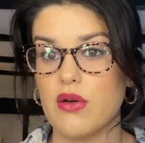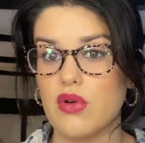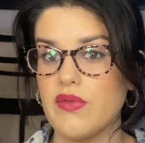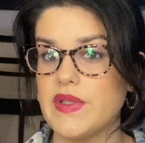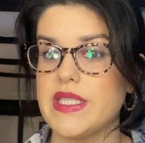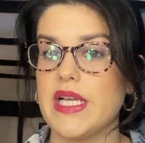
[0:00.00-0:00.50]

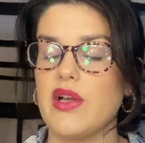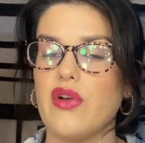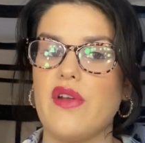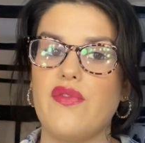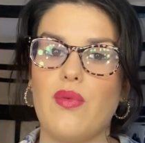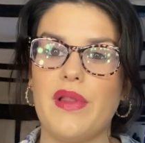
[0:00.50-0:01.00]
Obviously I got
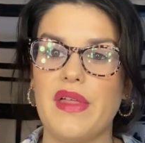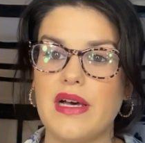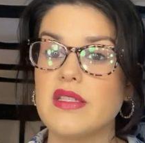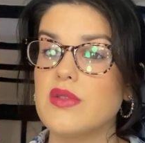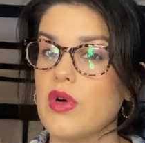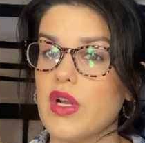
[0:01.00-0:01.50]
it for
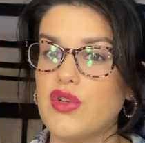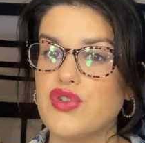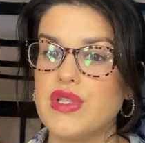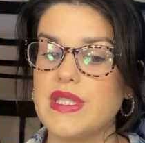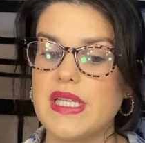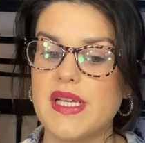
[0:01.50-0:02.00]

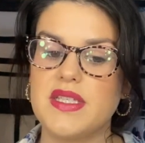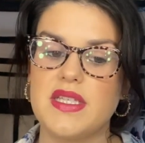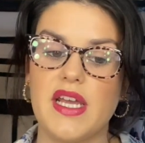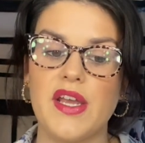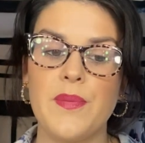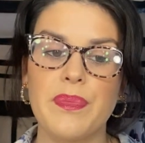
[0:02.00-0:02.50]

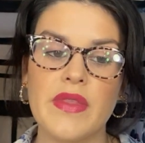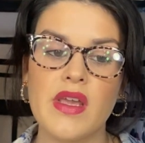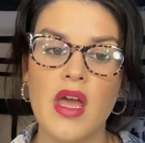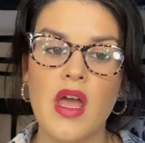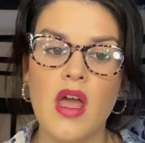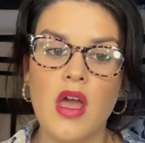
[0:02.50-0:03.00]
1,160,
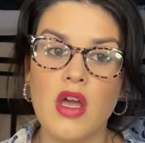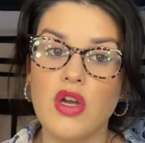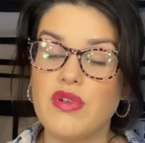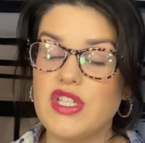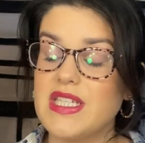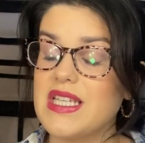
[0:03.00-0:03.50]

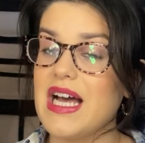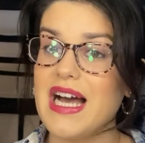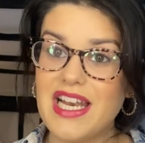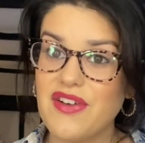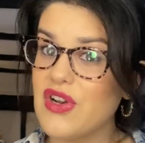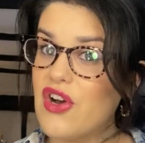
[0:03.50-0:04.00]
which is a hell
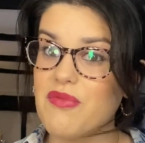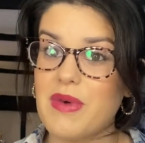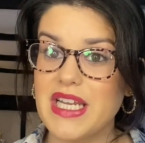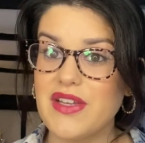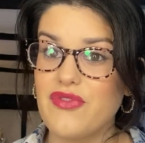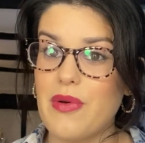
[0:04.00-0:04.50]
of a lot of
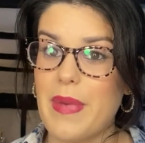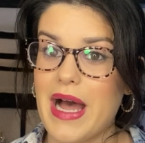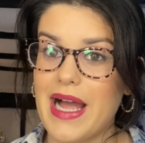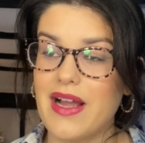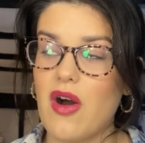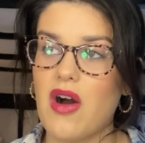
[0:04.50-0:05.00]
money for a
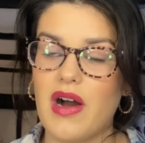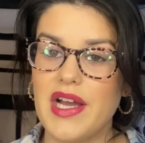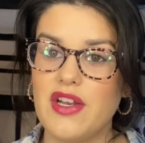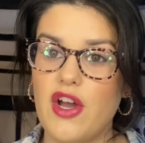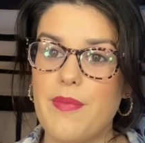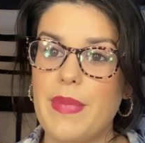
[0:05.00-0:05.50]
bag, I
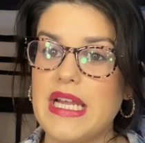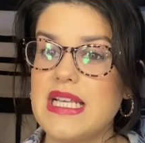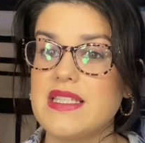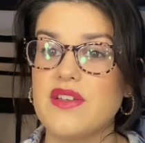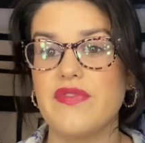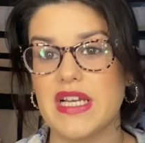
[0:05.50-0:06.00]
know, but it is
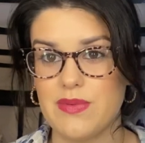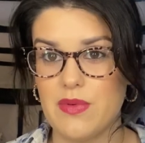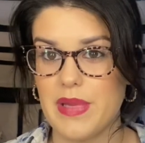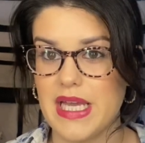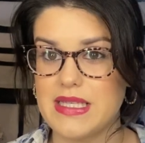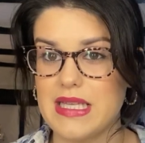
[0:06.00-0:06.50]
an investment
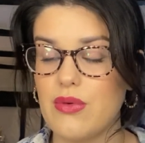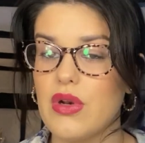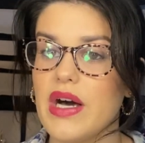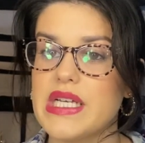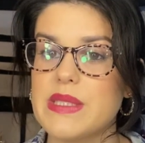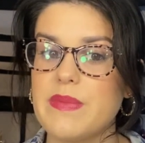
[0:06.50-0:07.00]
piece that will
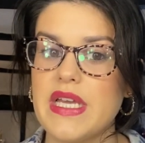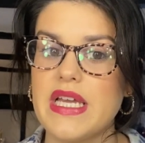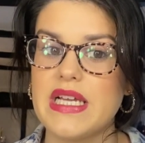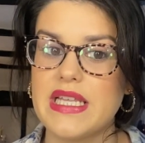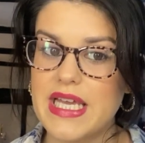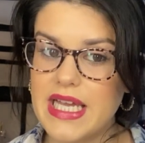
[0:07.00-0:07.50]
last me
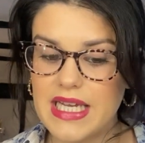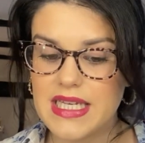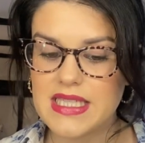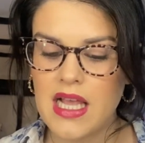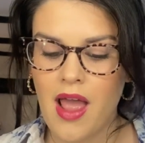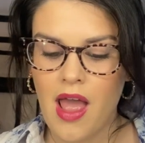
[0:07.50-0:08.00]

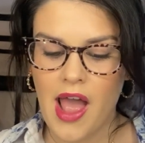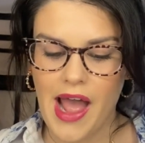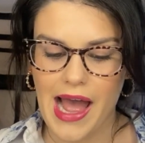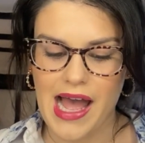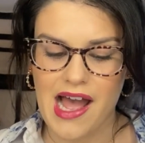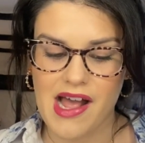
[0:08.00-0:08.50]
years
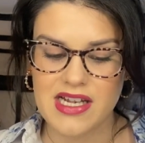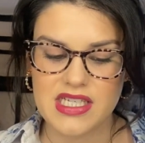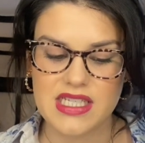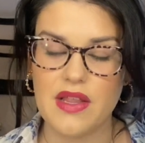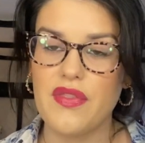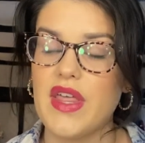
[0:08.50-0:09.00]
and
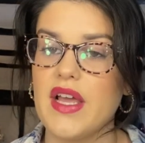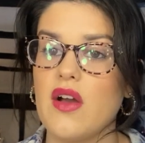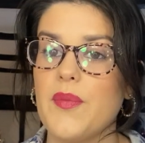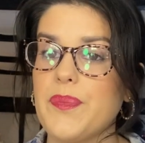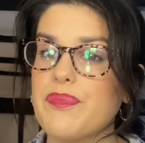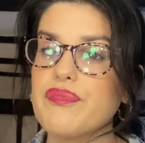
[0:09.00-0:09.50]
something
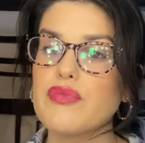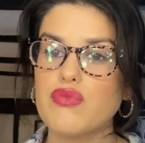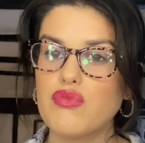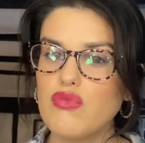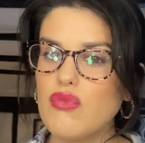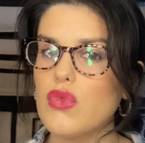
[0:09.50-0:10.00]

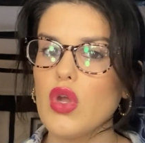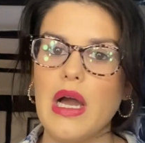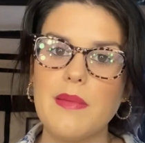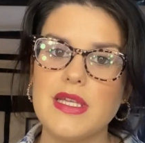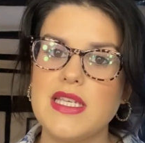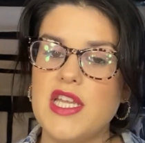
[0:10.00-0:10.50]
I'm
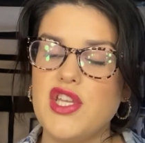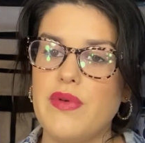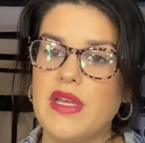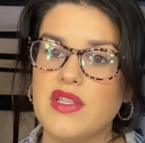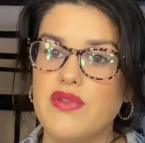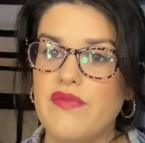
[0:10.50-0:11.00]

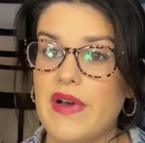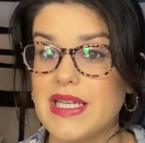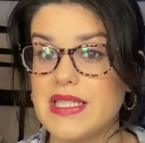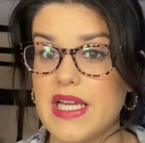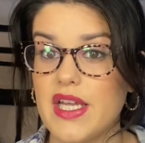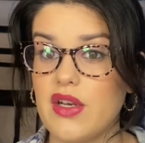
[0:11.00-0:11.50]
continuing to
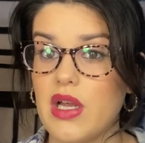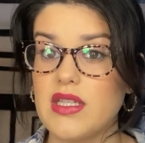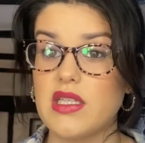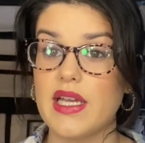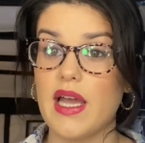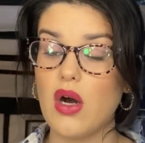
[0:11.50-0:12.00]
invest in as
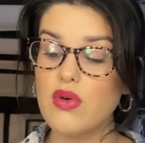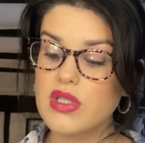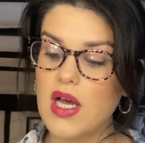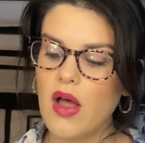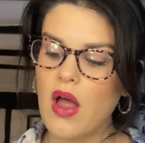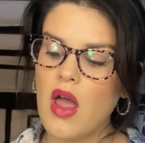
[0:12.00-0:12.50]
I get older.